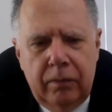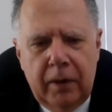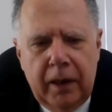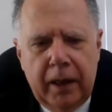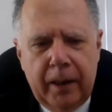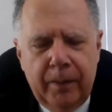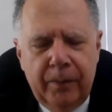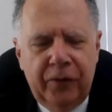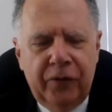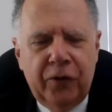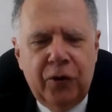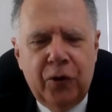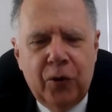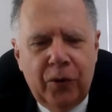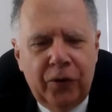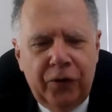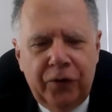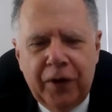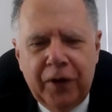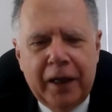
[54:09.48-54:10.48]
like
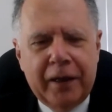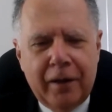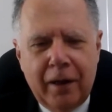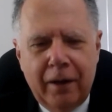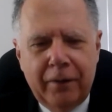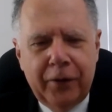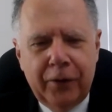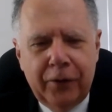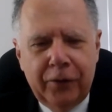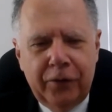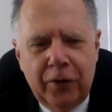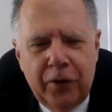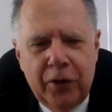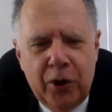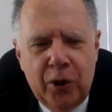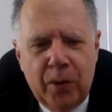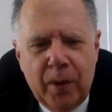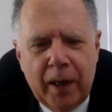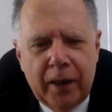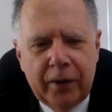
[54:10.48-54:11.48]
obscure state governors in
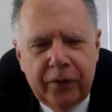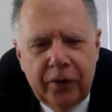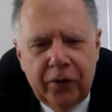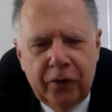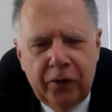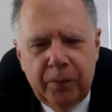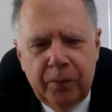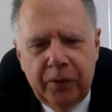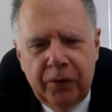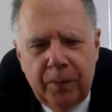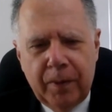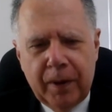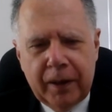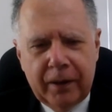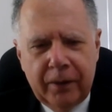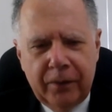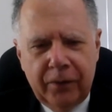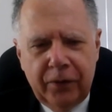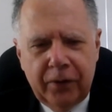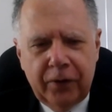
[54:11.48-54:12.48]
the US as
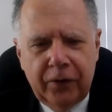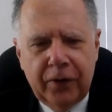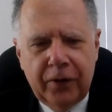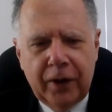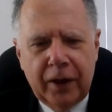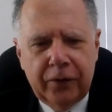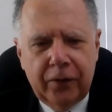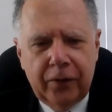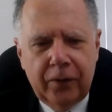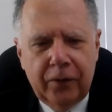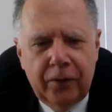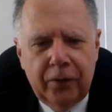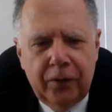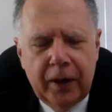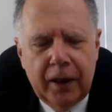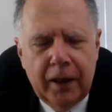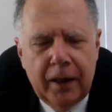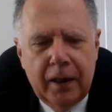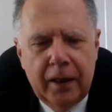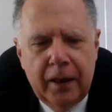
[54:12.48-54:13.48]
prospective successors.
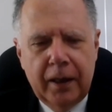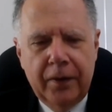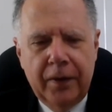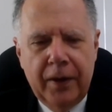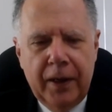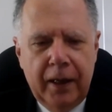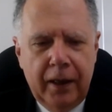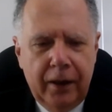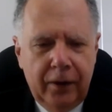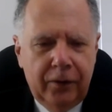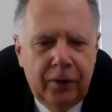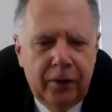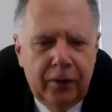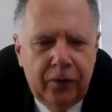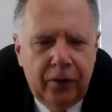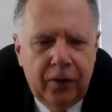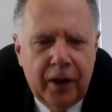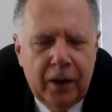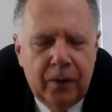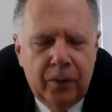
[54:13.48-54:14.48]
The
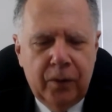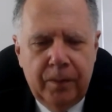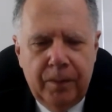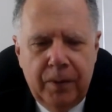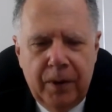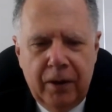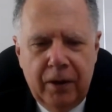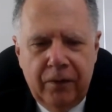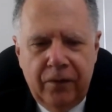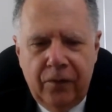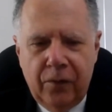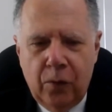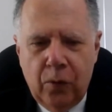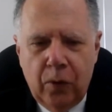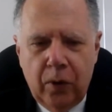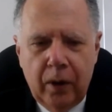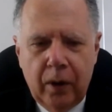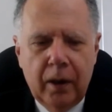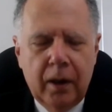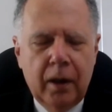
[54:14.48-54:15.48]
easiest thing would be
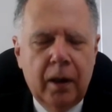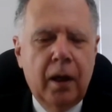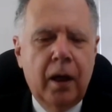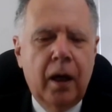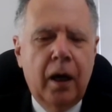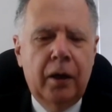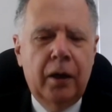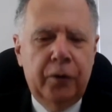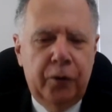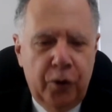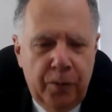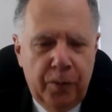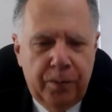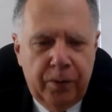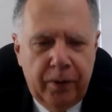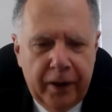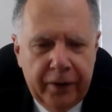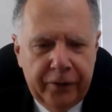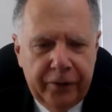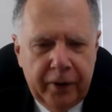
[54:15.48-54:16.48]
for a new
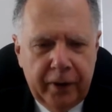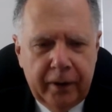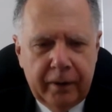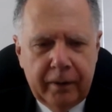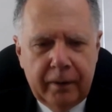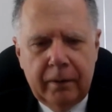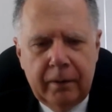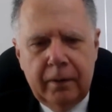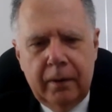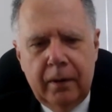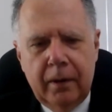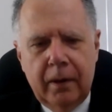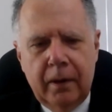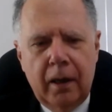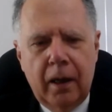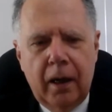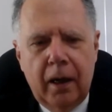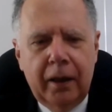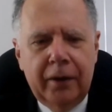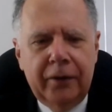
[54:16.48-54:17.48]
president,
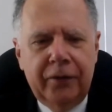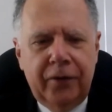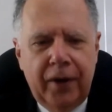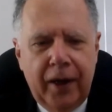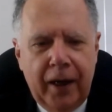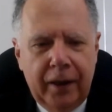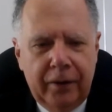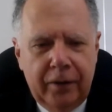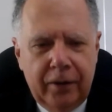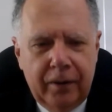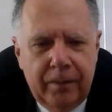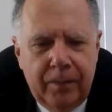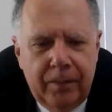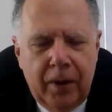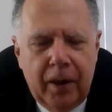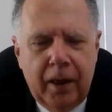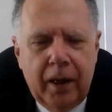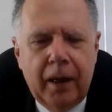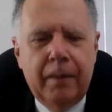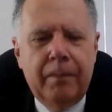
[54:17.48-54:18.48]
untainted
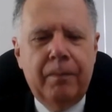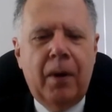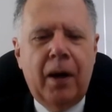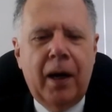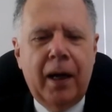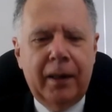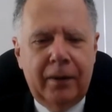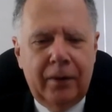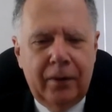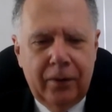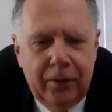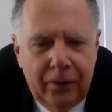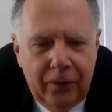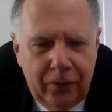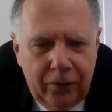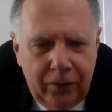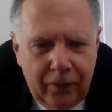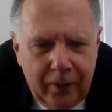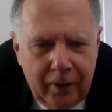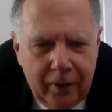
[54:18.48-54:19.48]
by
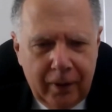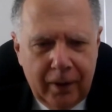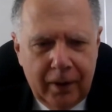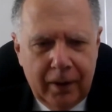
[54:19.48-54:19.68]
Biden's